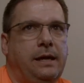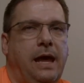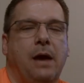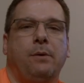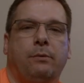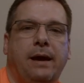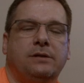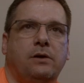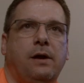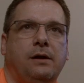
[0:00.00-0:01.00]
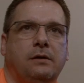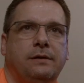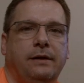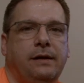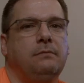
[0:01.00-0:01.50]
can we raise our
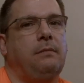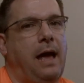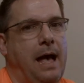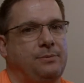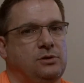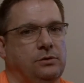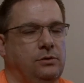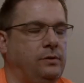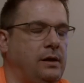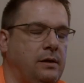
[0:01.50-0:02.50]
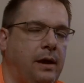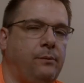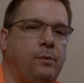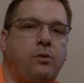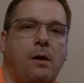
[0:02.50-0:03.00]
alkalinity? Absolutely, and
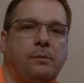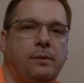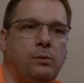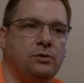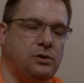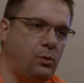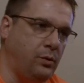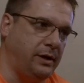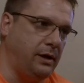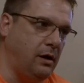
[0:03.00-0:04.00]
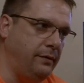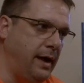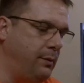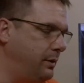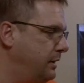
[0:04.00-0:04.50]
we probably will start working on
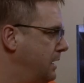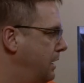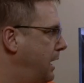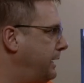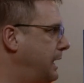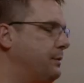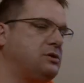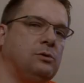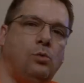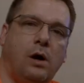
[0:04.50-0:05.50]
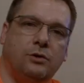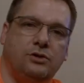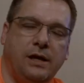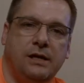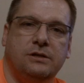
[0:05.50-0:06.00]
that one. Again, with some water
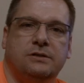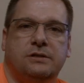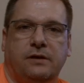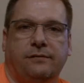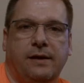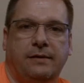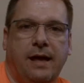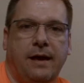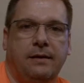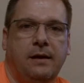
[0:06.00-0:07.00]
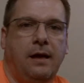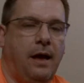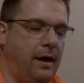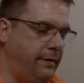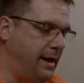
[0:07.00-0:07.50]
changes and stuff like that,
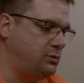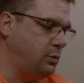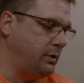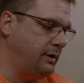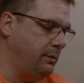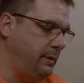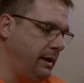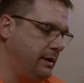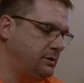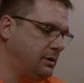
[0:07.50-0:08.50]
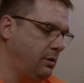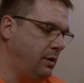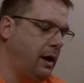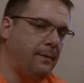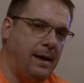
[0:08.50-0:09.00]
that's where we're going to be. So
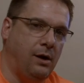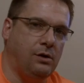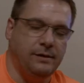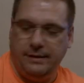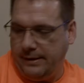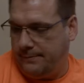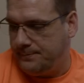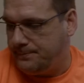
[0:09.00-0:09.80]
alkalinity.